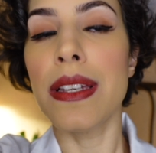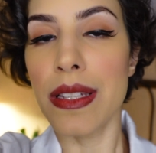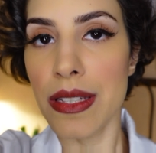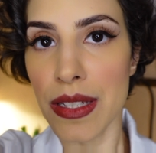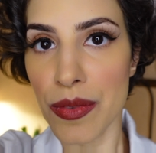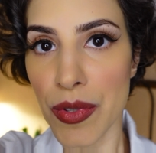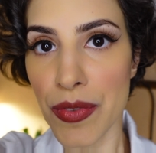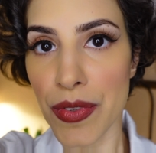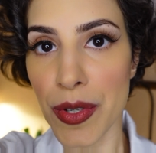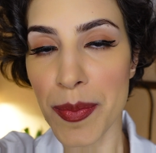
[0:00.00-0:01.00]
it can
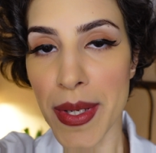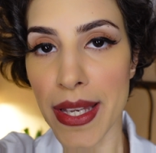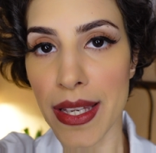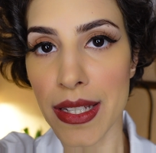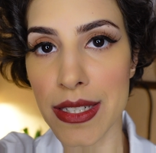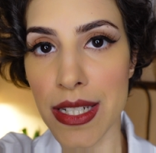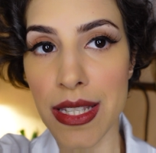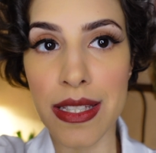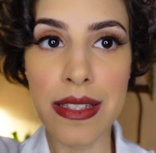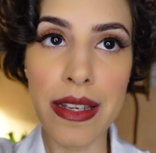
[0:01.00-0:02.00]
refer pain to
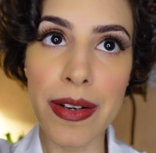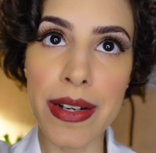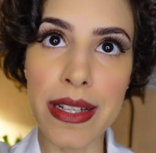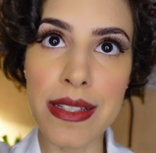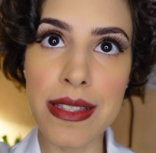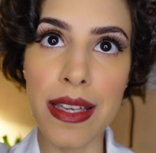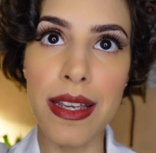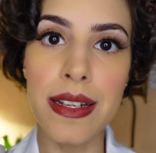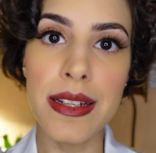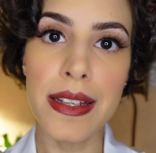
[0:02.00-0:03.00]
these areas
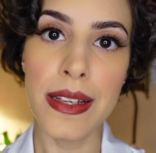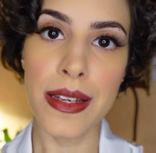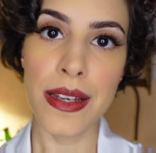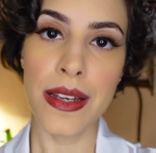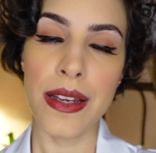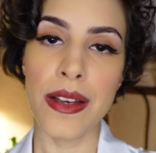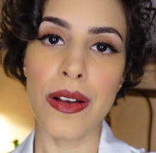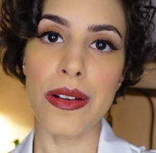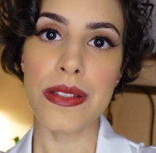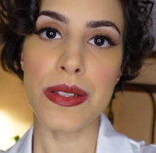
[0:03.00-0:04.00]
and
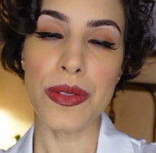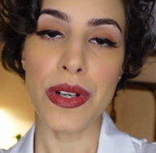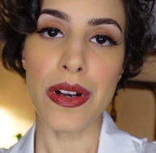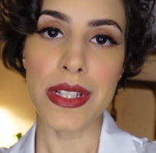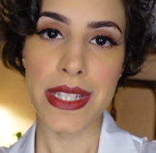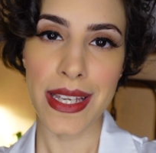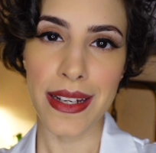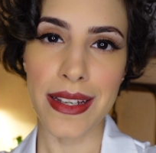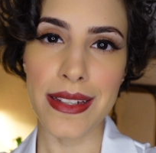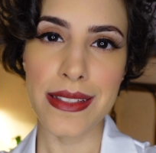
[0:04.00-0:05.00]
also cause
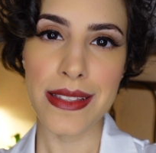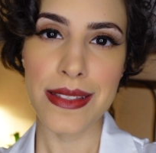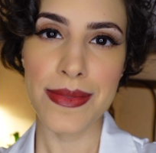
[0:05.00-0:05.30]
headaches.